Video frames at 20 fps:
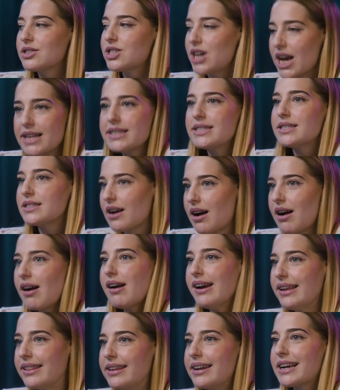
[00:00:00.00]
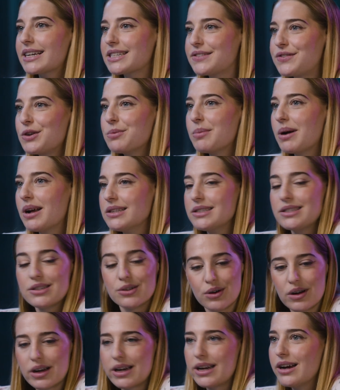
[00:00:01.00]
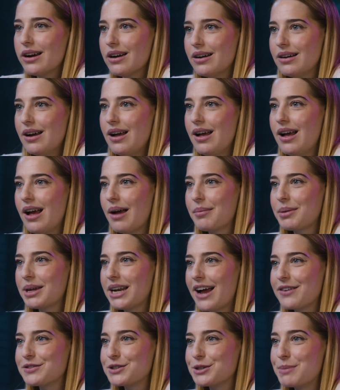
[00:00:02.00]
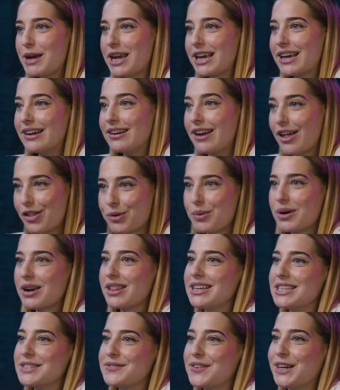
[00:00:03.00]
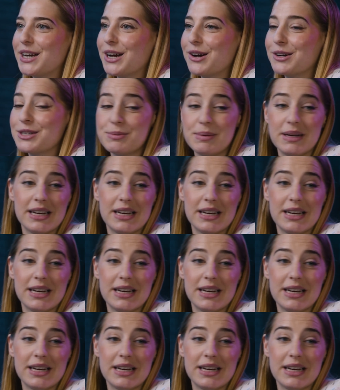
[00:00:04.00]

Chances are in the next few months or a year, I'm gonna have to make another one of these videos